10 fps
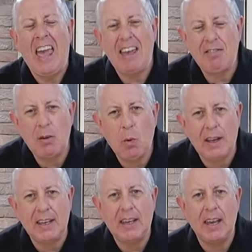
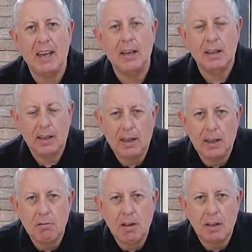heavyweight kit
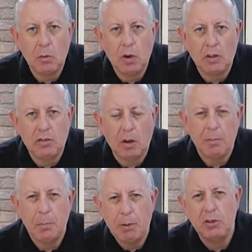kicking around the workshop
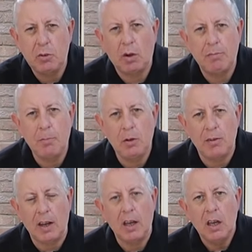that puts you off
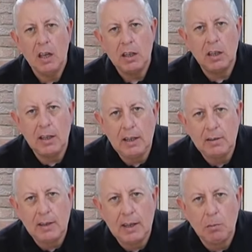moving it, you need
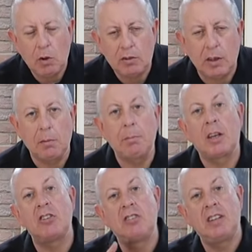to keep watching
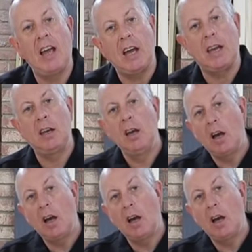because today